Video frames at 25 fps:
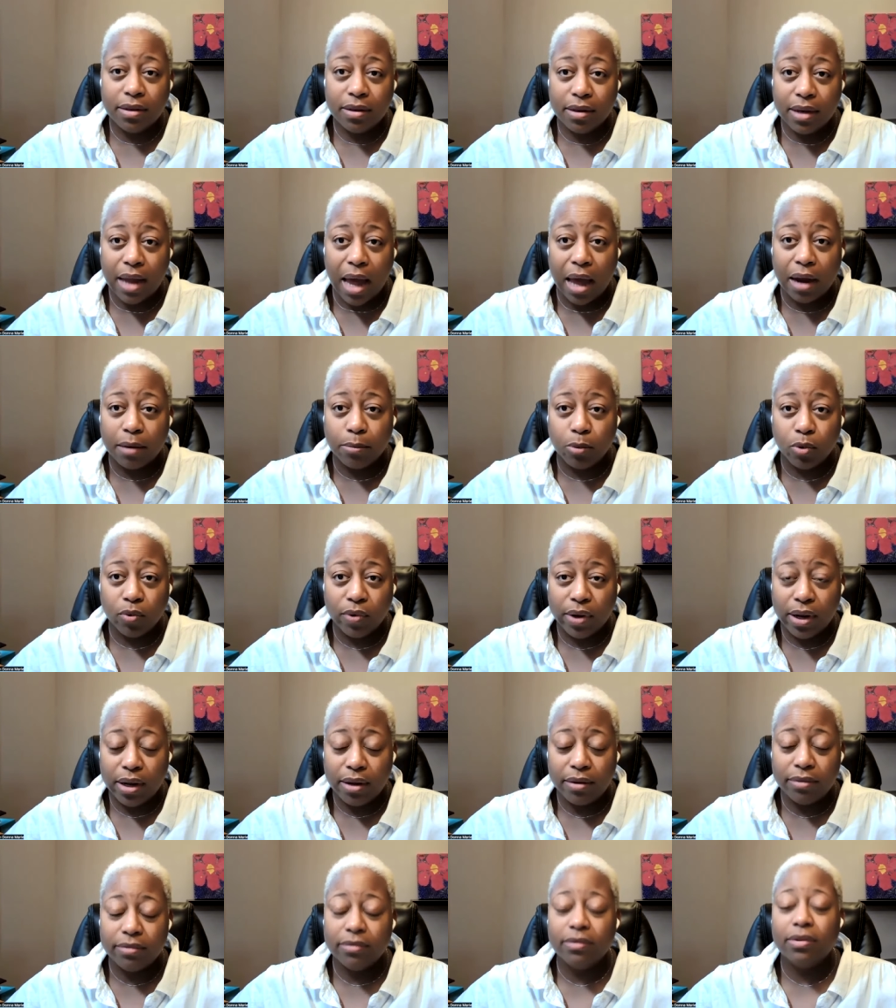Donna
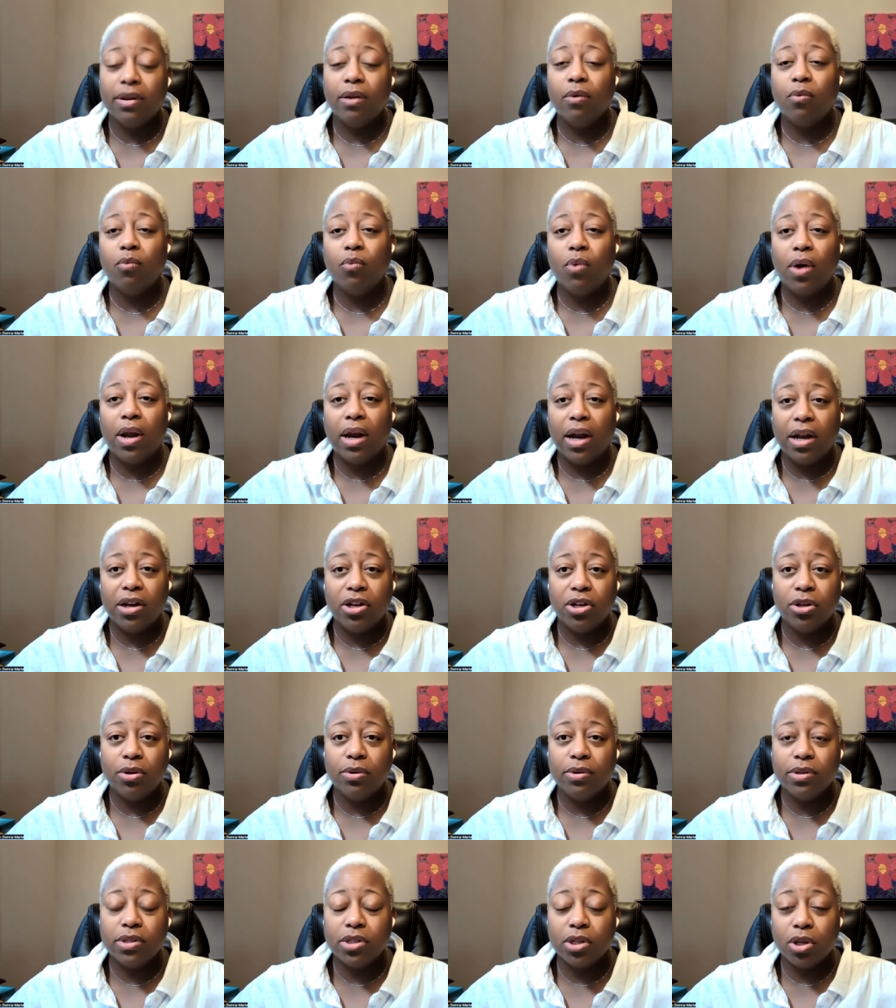Marie, and what I
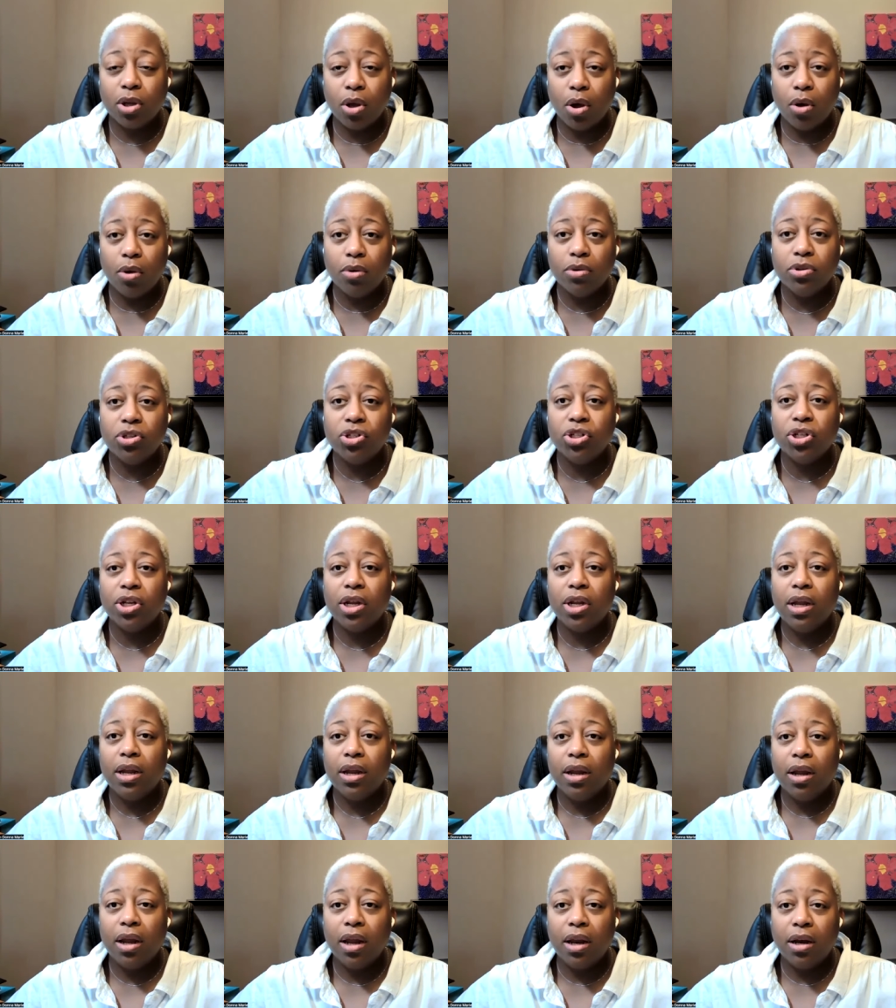do as a coach
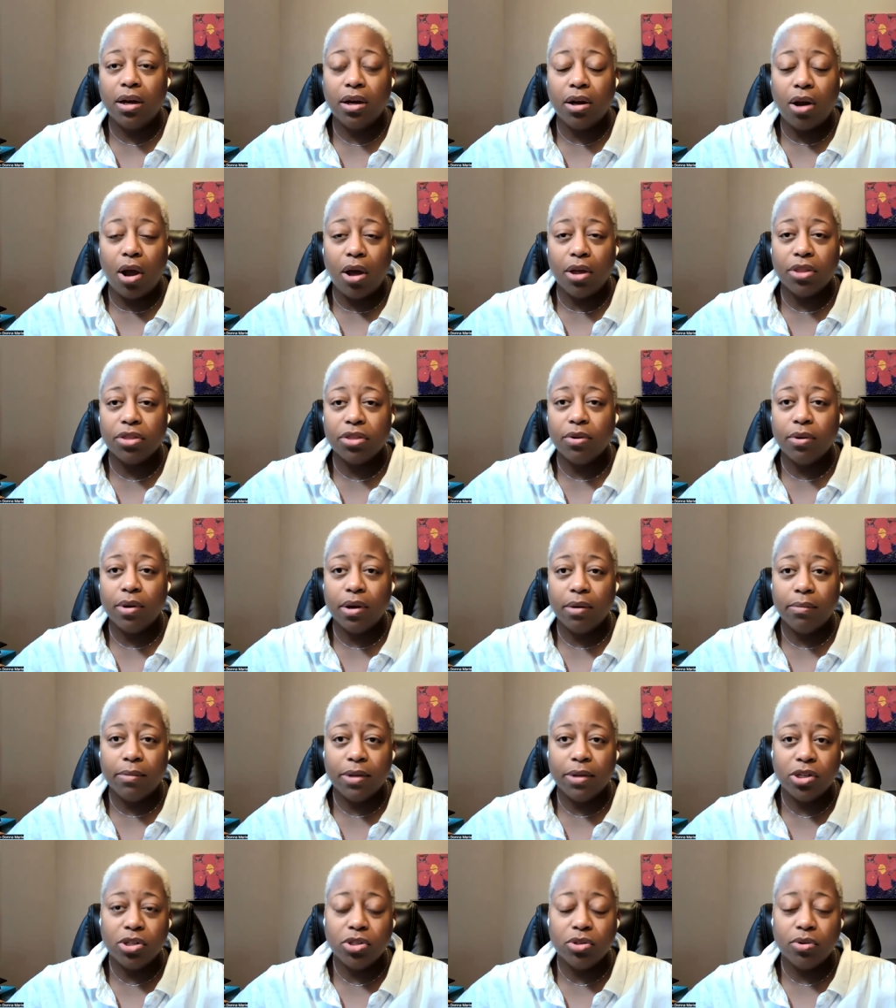and an author and a
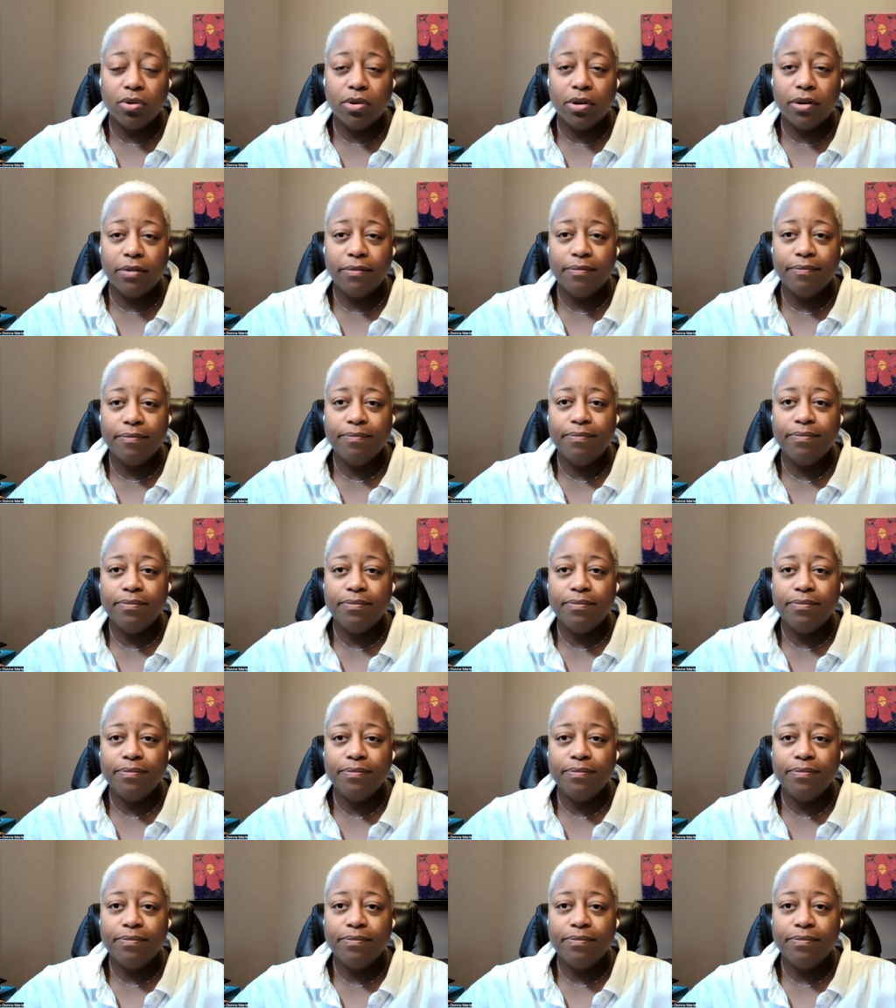mentor.